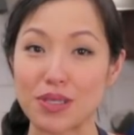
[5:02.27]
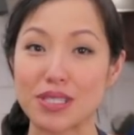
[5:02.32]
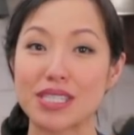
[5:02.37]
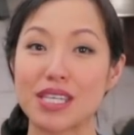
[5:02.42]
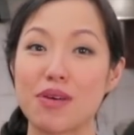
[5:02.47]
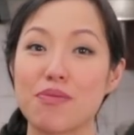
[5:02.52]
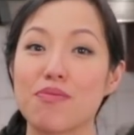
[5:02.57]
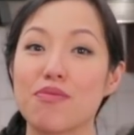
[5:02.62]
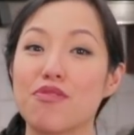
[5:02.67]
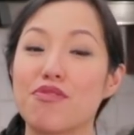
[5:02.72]

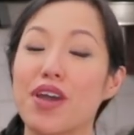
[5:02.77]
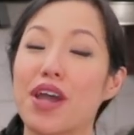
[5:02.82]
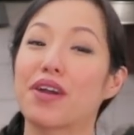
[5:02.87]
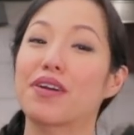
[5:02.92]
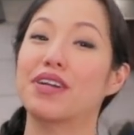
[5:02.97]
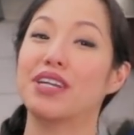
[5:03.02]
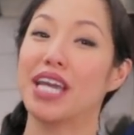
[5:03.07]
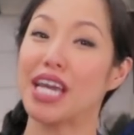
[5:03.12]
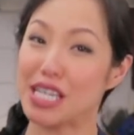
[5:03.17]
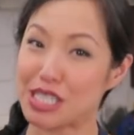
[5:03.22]
some
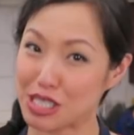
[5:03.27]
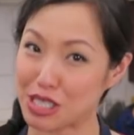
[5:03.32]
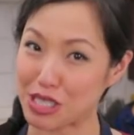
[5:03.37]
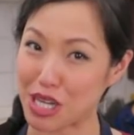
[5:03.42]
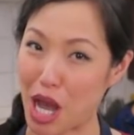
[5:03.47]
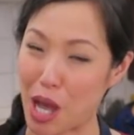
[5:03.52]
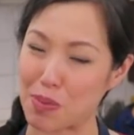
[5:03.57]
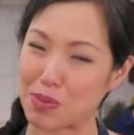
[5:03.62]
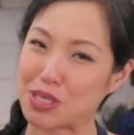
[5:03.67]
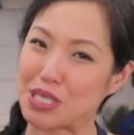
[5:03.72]
variation
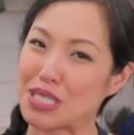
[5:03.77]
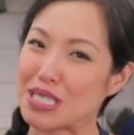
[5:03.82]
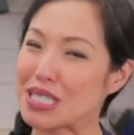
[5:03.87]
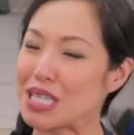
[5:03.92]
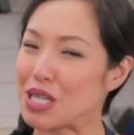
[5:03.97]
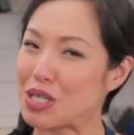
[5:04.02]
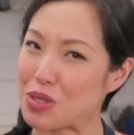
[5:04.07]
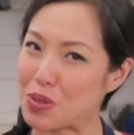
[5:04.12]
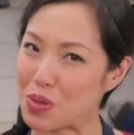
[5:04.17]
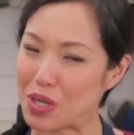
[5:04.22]
options
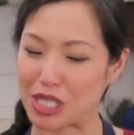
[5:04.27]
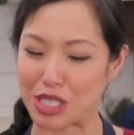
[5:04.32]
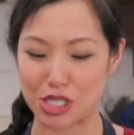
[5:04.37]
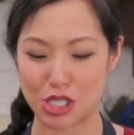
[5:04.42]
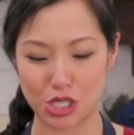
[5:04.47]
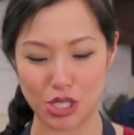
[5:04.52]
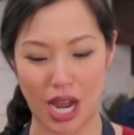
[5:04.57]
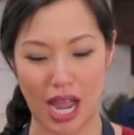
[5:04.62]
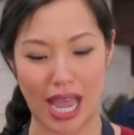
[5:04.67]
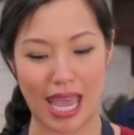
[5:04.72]
that you can
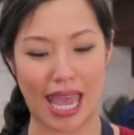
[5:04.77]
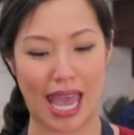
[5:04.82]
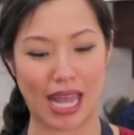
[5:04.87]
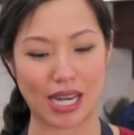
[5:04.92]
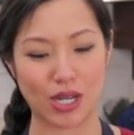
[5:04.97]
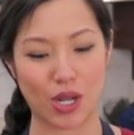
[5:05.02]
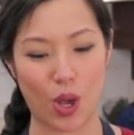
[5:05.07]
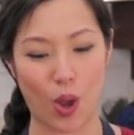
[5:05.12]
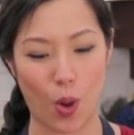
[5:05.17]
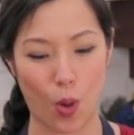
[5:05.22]
try at
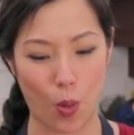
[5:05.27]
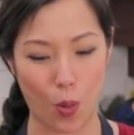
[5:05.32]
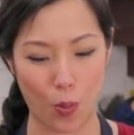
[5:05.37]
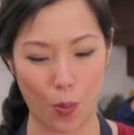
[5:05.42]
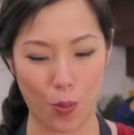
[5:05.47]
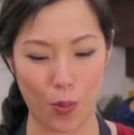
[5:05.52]
home.